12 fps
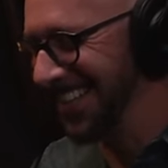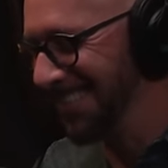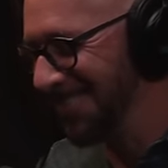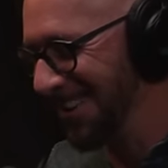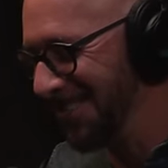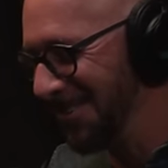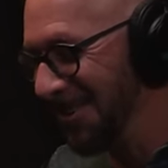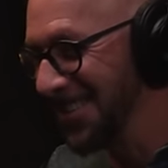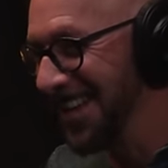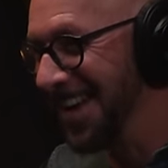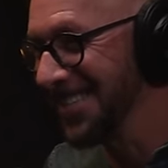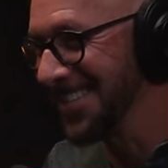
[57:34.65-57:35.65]
Like we have no
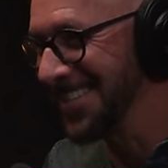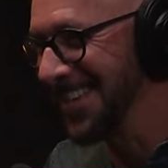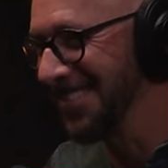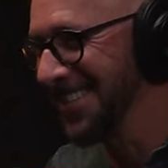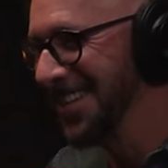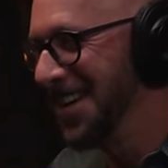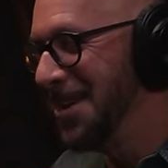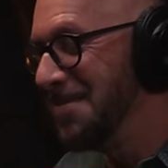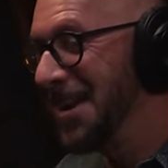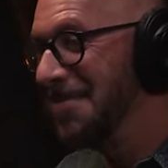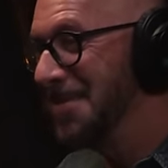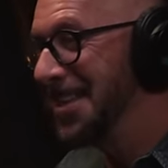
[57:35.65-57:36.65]
haunted houses left.
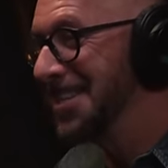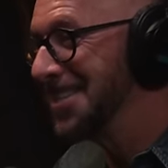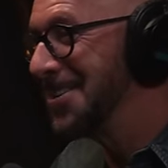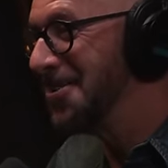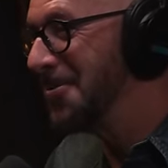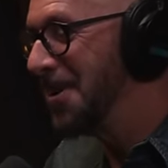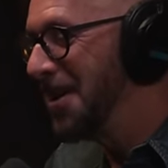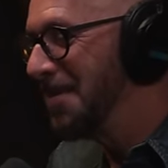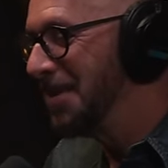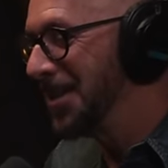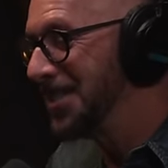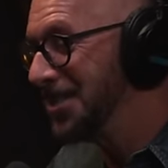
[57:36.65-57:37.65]
But uh, but it's so
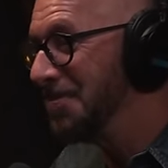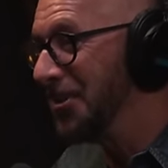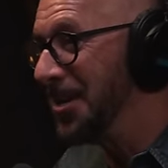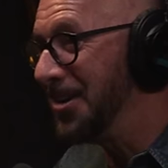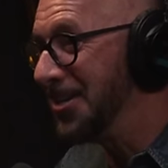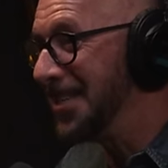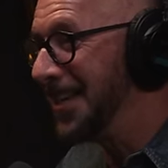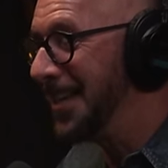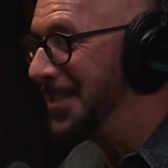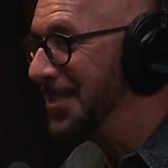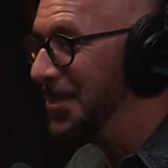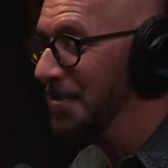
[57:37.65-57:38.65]
but it's super interesting
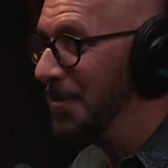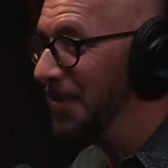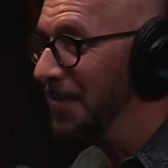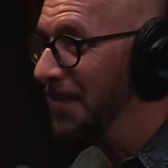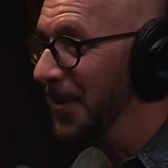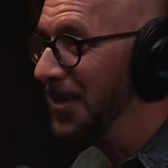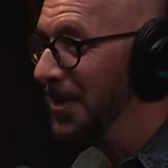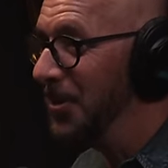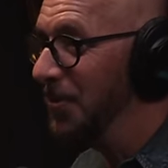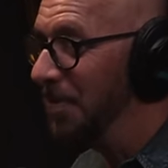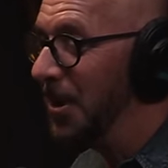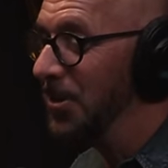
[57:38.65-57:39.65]
and it's super fun to
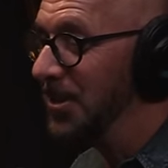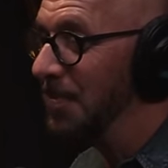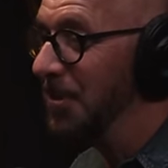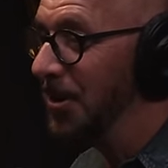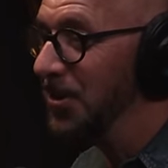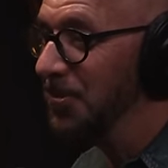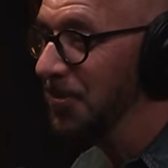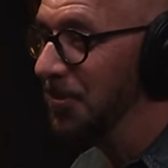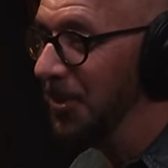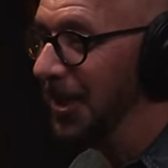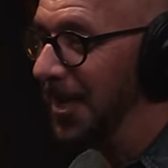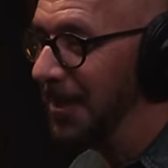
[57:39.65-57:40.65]
do. Parts are parts
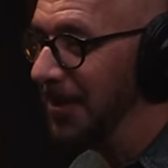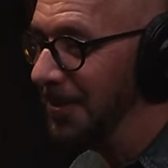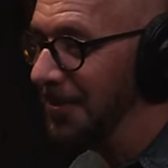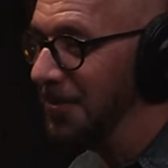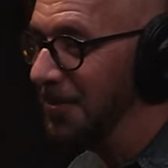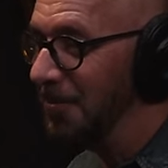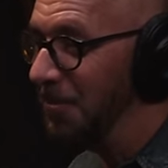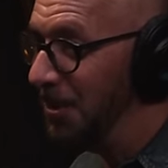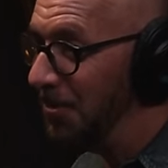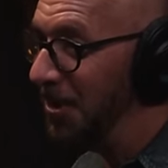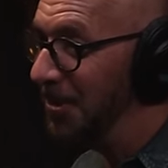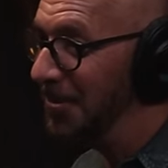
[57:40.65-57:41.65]
were like a little woo
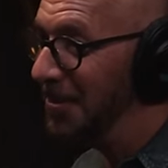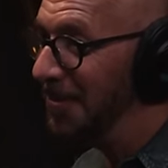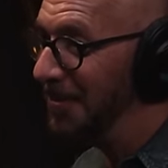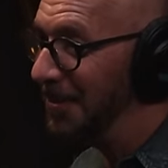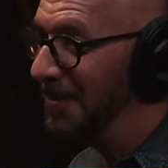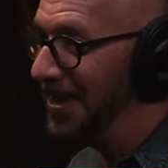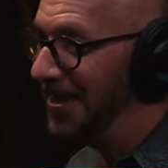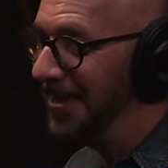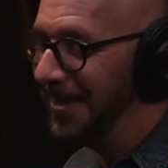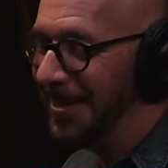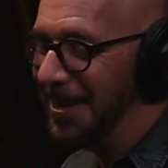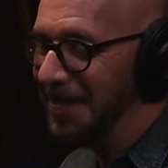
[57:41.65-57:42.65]
woo mm-hmm. for me,
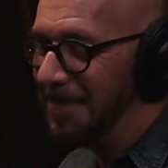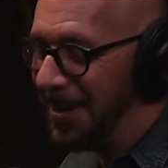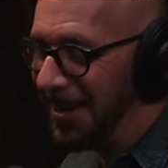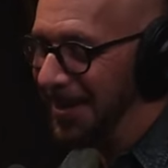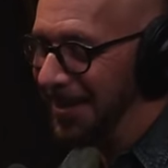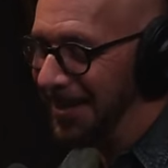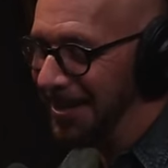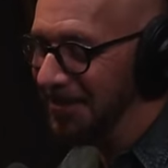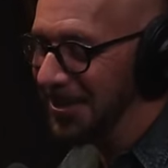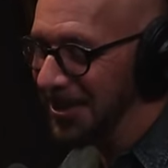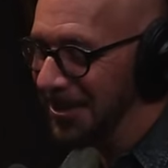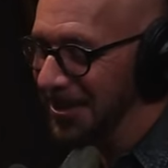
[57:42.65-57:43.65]
but it
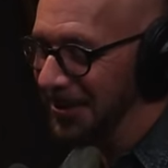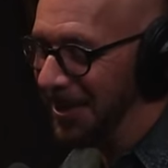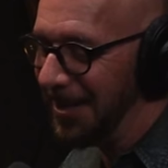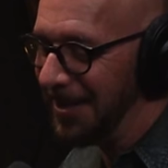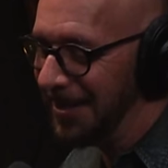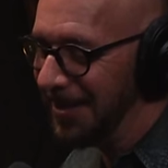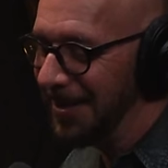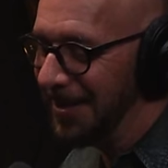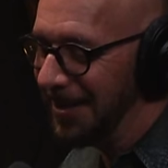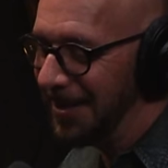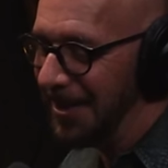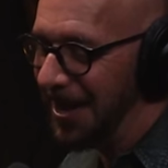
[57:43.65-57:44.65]
was also like
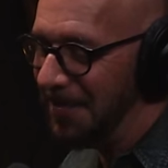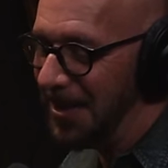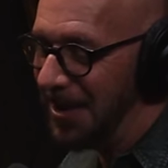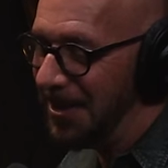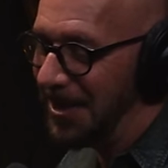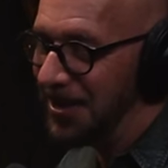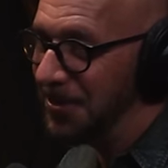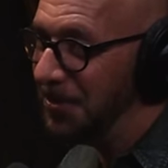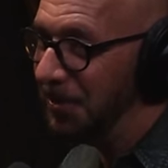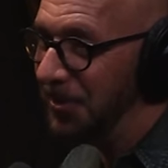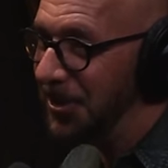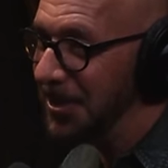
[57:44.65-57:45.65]
I, I think it's
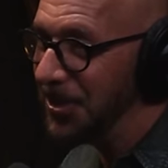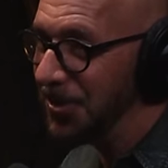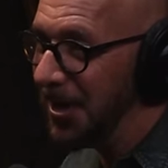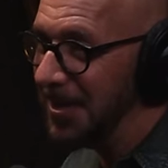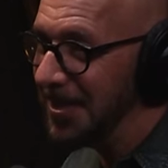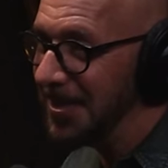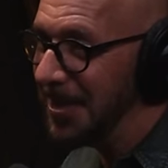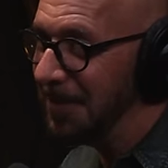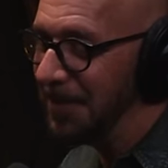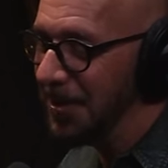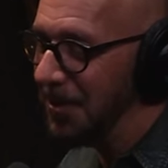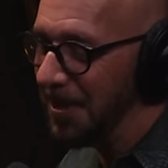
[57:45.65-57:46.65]
cool just to try this
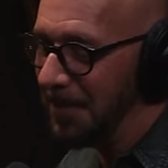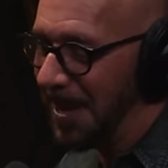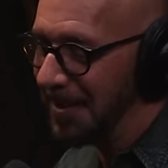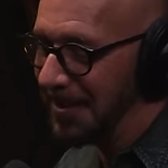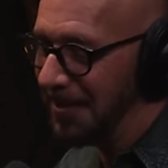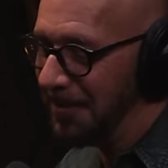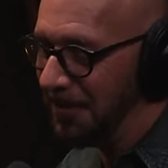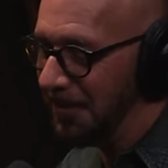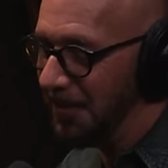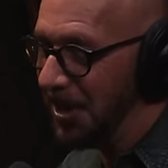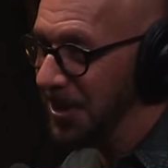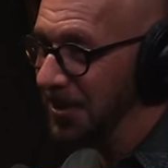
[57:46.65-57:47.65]
stuff going back to
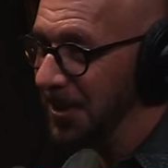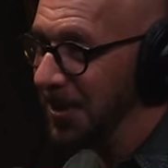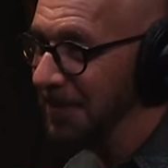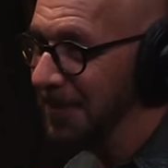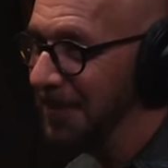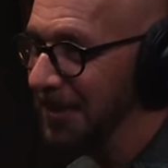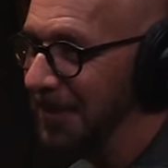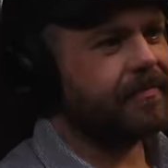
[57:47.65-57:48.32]
where you're uncomfortable.